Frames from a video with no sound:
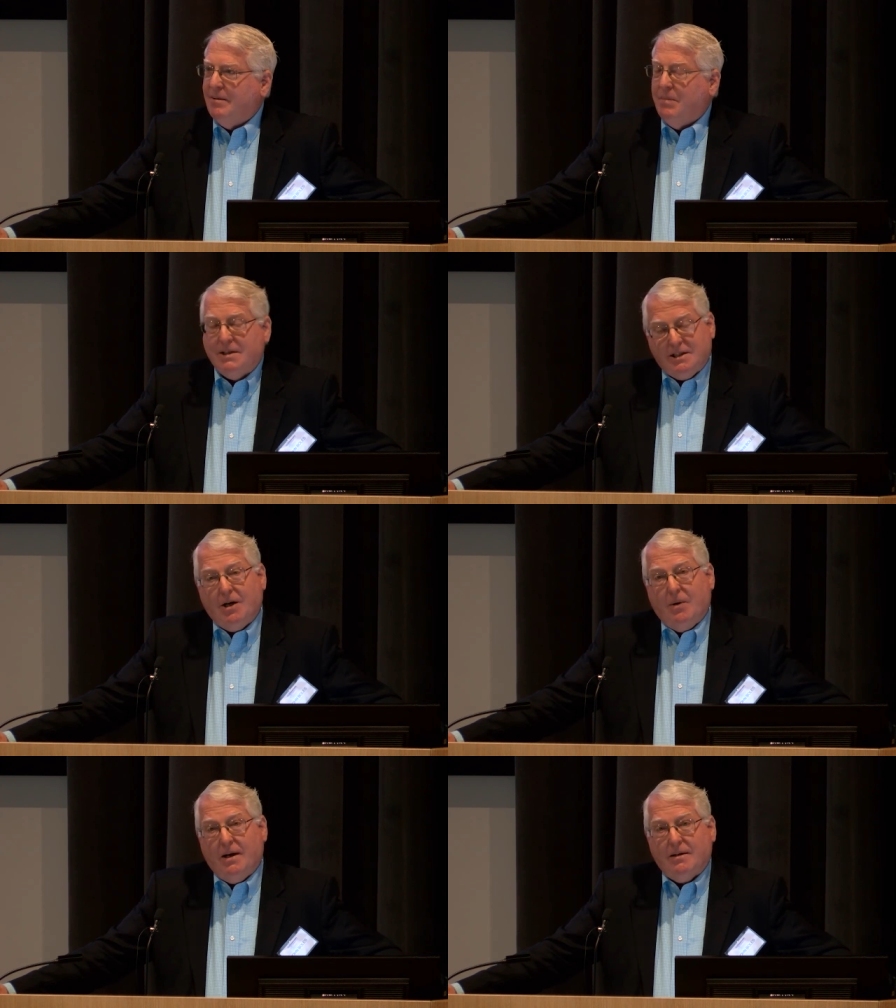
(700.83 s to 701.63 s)
But
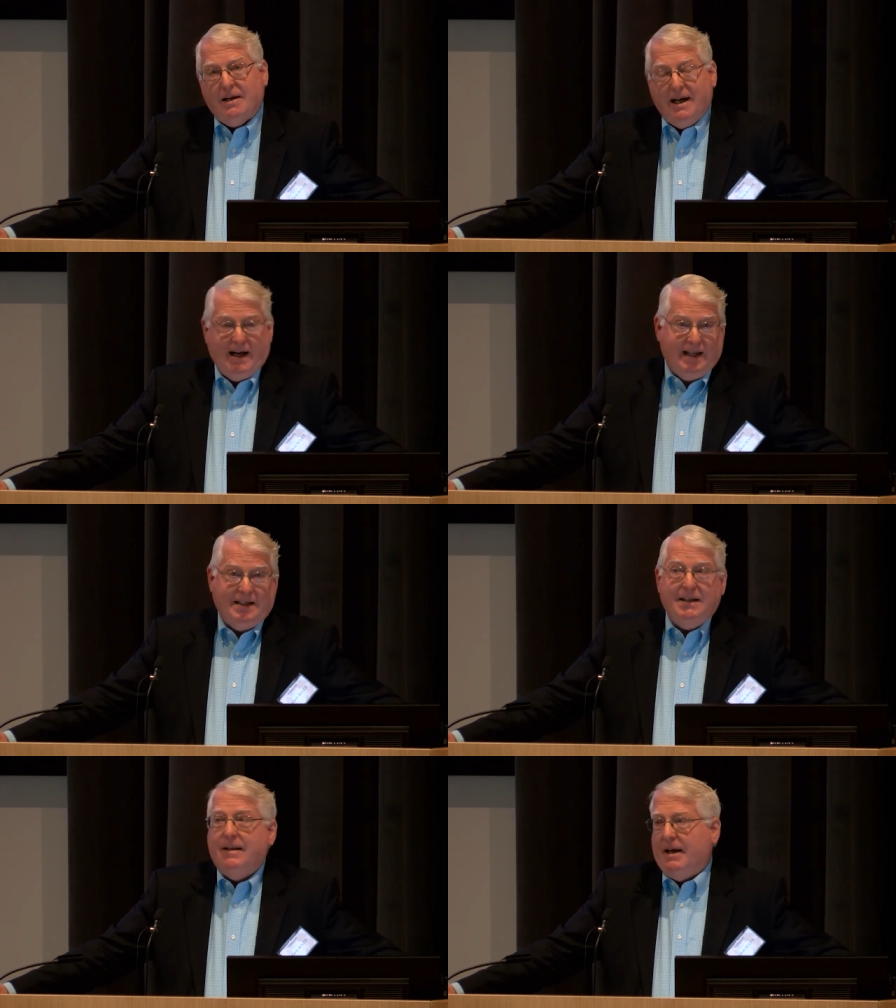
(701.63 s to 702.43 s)
so I
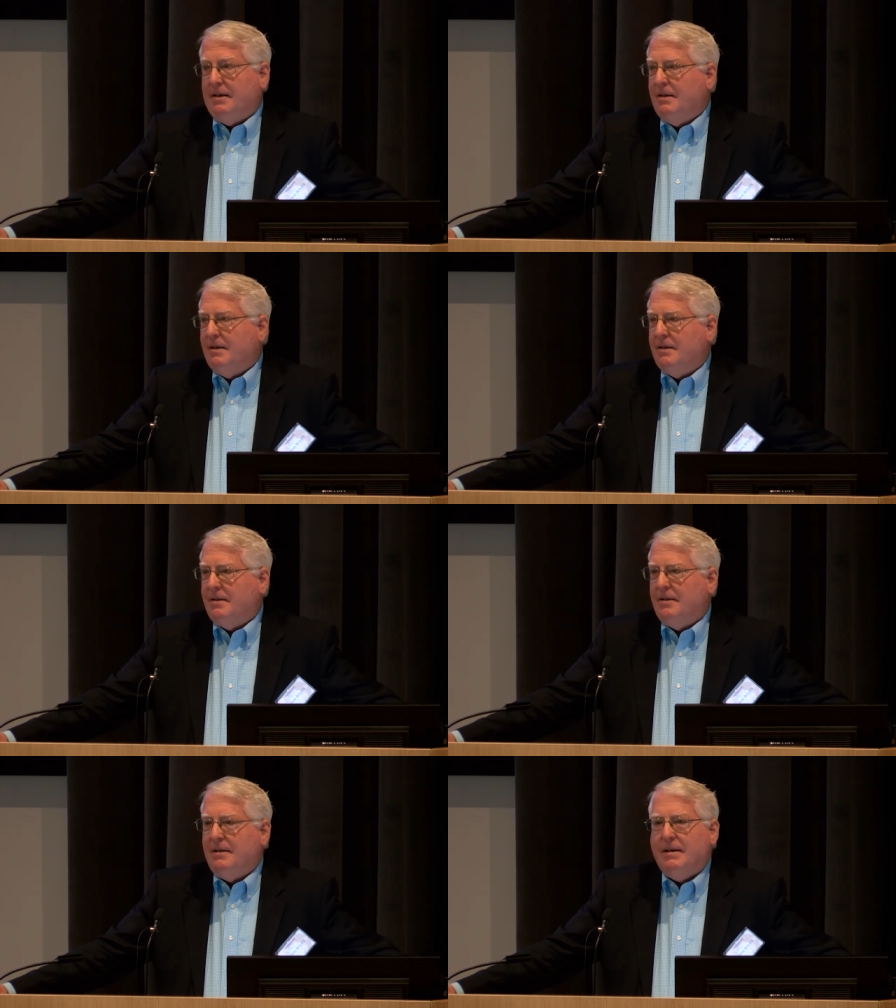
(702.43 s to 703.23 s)
did that.
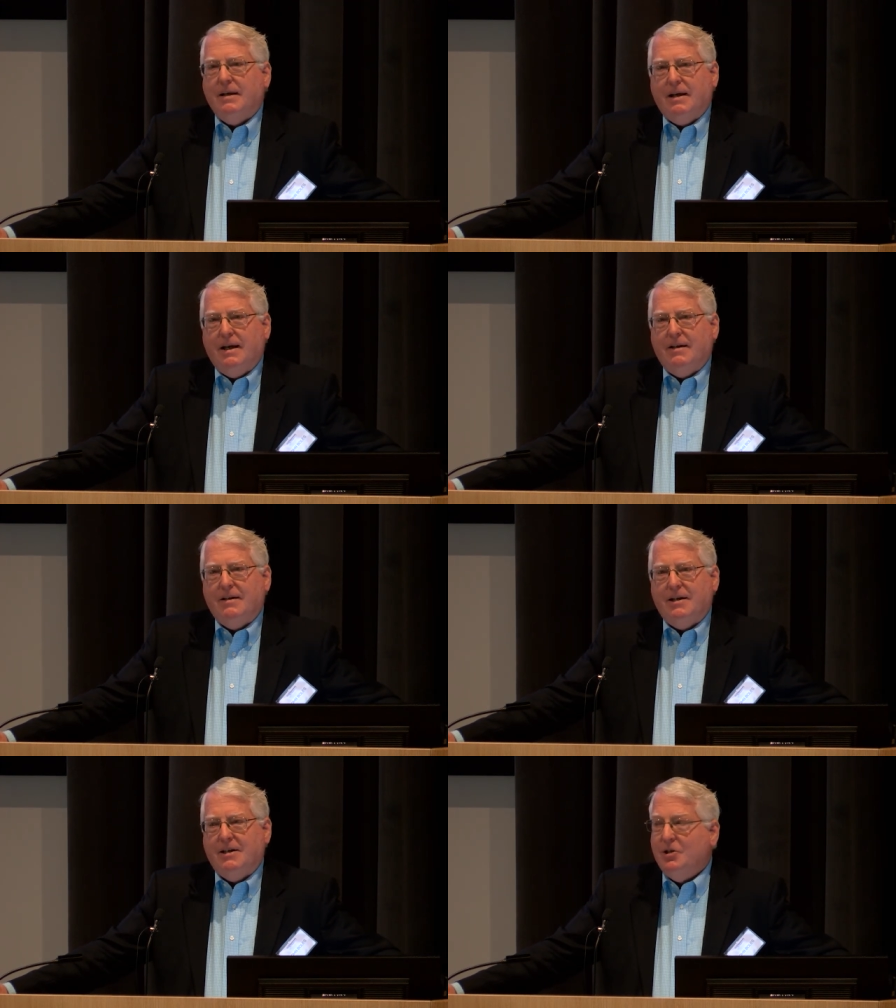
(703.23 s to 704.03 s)

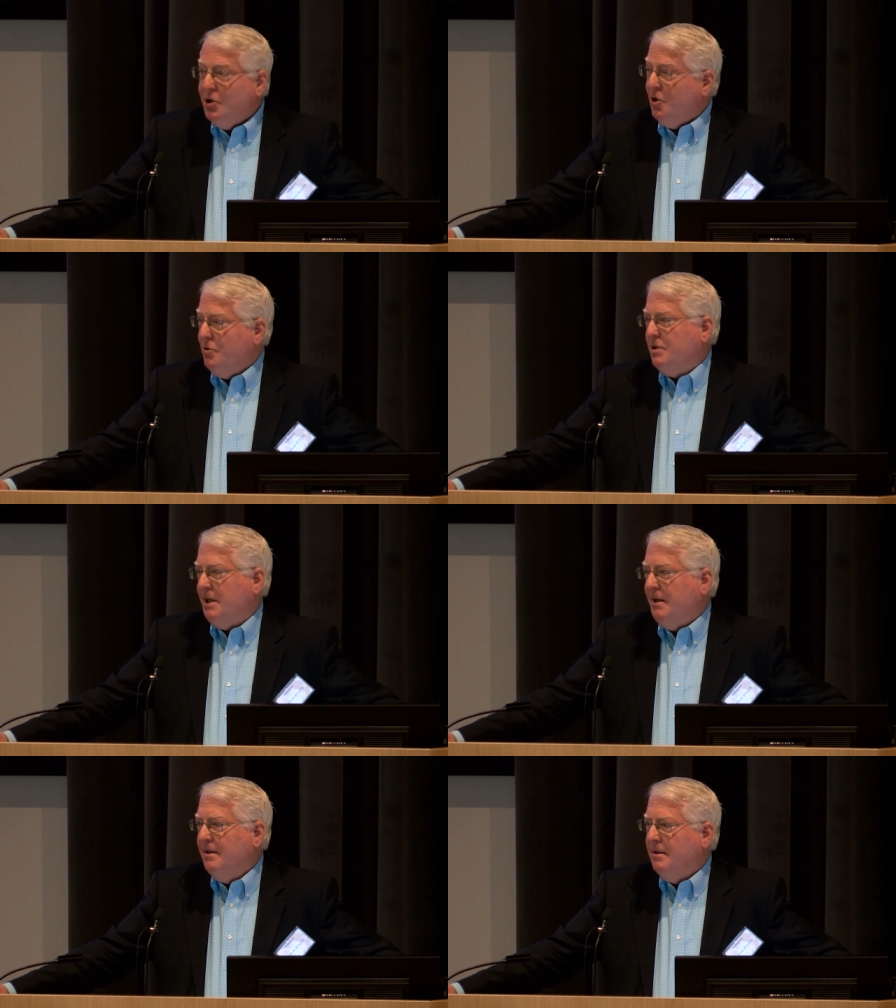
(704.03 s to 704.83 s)
And
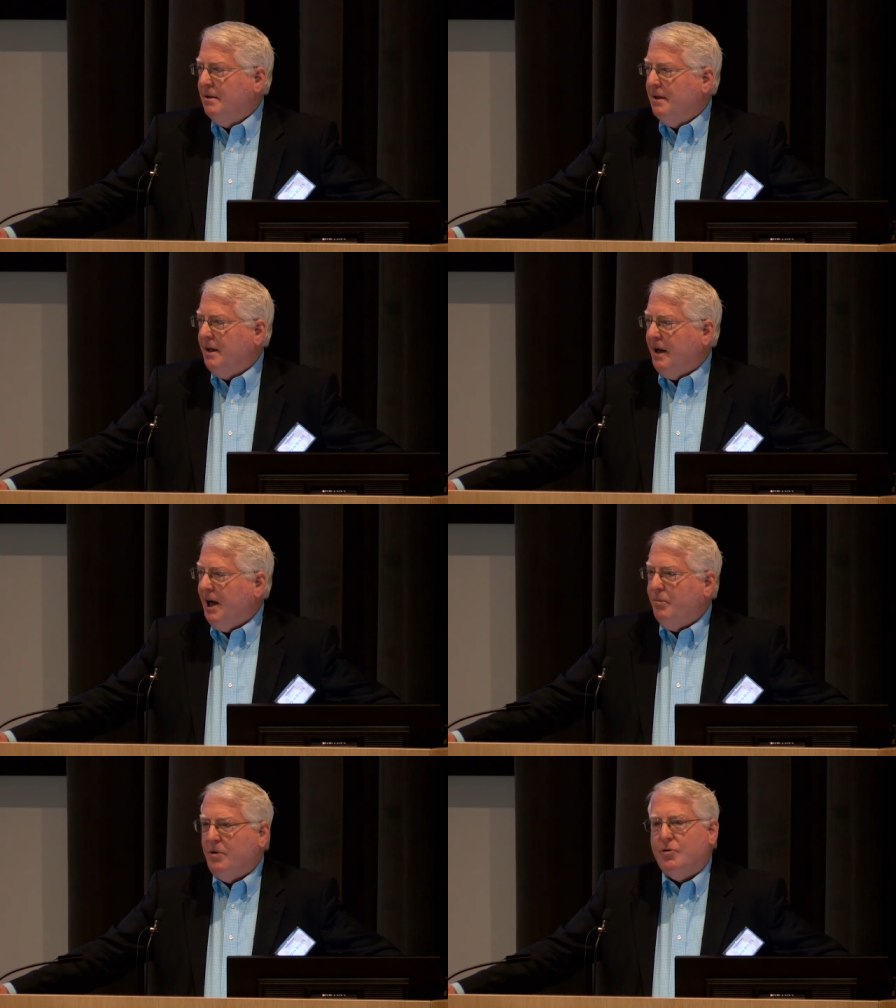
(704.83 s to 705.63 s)
Tuesday,
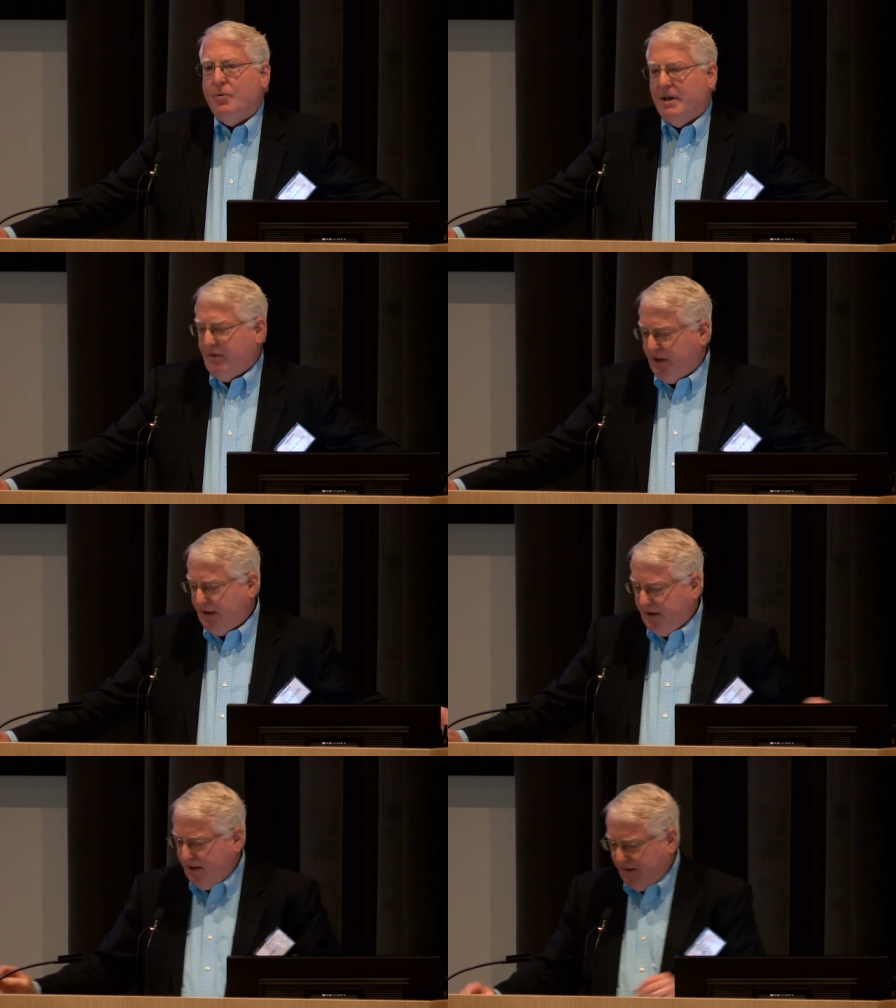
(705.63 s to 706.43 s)
April the
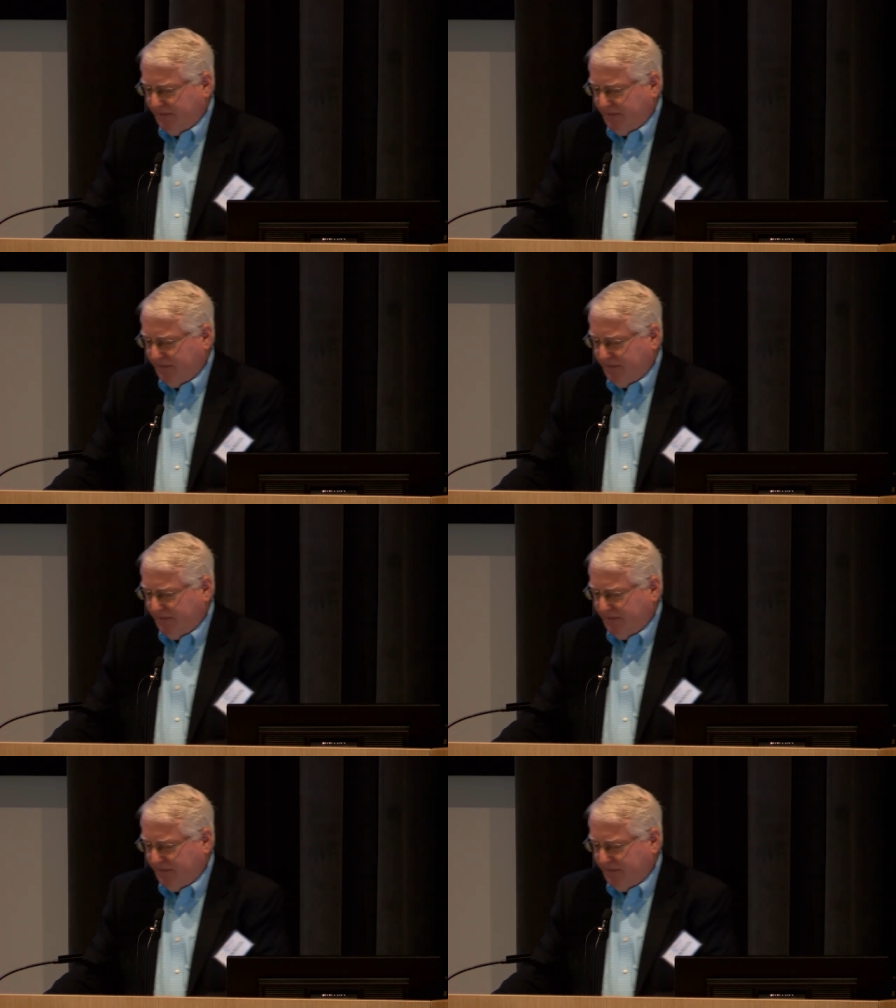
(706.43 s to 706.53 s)
25th,